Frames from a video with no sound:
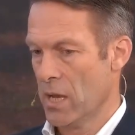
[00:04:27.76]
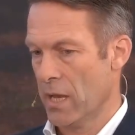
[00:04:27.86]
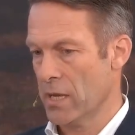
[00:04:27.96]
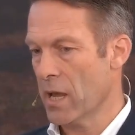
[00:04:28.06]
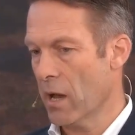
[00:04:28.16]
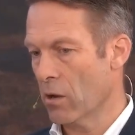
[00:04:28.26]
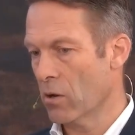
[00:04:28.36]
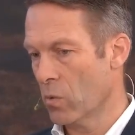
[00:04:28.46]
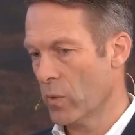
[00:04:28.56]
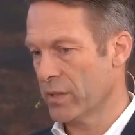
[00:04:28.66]
And
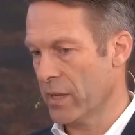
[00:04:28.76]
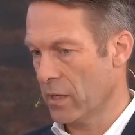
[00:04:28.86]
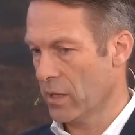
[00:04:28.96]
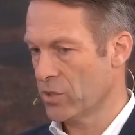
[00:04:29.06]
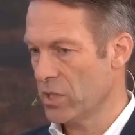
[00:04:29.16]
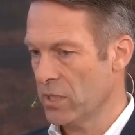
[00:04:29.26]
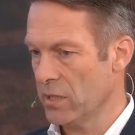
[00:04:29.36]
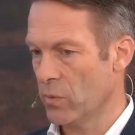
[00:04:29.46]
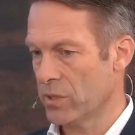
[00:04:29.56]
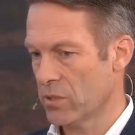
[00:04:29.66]
now with
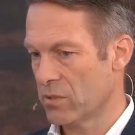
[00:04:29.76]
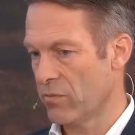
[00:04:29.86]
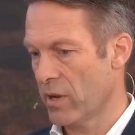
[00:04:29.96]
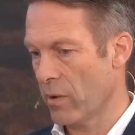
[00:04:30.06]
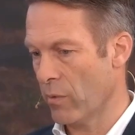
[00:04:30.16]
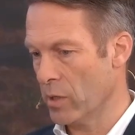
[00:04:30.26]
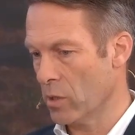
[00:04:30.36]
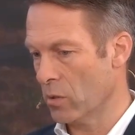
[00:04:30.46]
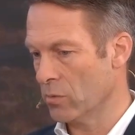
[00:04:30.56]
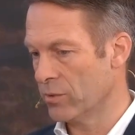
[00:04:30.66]
ALLG, which is a very
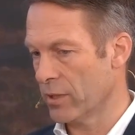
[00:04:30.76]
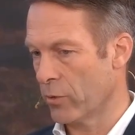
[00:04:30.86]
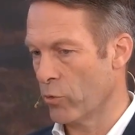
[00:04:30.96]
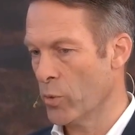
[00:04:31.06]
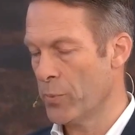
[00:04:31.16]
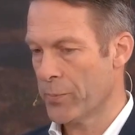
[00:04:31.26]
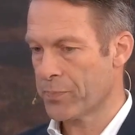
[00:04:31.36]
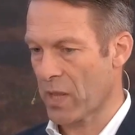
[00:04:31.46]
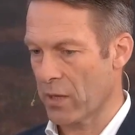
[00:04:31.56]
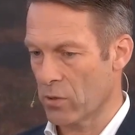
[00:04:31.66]
renowned group,
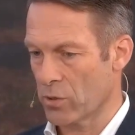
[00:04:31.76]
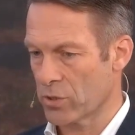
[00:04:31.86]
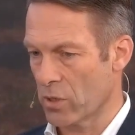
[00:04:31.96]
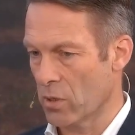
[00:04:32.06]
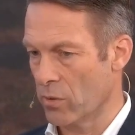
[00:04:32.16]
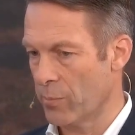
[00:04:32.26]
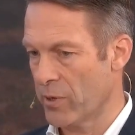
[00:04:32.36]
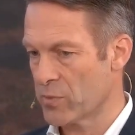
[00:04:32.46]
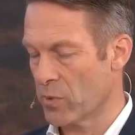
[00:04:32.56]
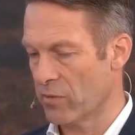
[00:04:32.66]
and also the
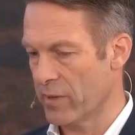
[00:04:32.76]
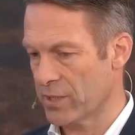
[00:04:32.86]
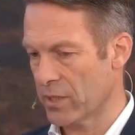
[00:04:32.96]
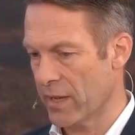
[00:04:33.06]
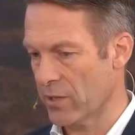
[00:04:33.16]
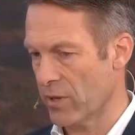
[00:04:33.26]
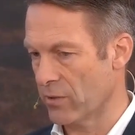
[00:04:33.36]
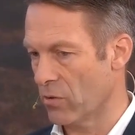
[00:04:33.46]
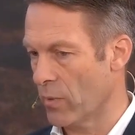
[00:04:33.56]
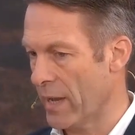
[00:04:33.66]
principal investigator,
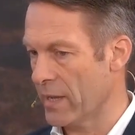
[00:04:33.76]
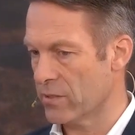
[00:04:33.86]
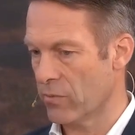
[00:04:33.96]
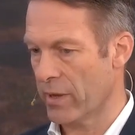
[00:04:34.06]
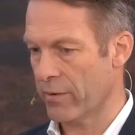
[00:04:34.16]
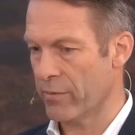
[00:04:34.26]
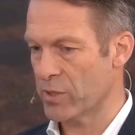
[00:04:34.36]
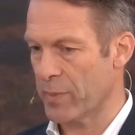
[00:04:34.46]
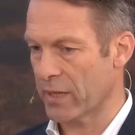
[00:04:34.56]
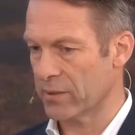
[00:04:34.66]
Andrew Wei, is a very
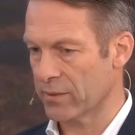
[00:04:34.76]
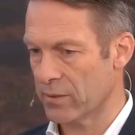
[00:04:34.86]
respected